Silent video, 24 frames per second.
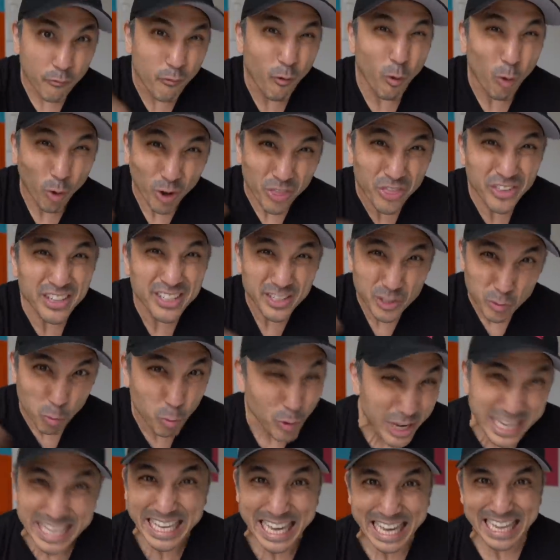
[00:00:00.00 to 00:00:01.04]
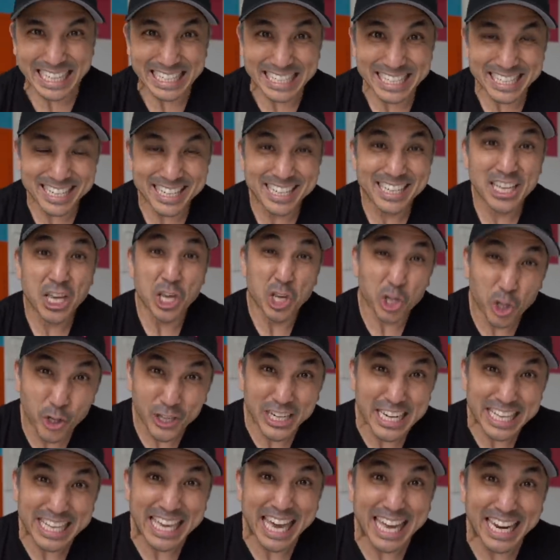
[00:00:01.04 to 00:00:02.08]
for this weekend. You're
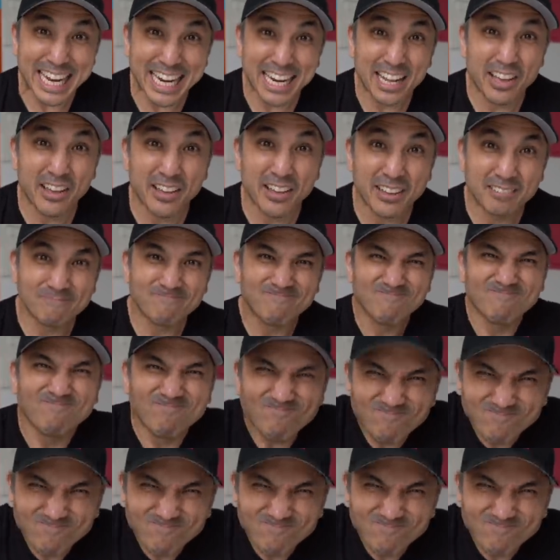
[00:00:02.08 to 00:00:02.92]
gonna get it.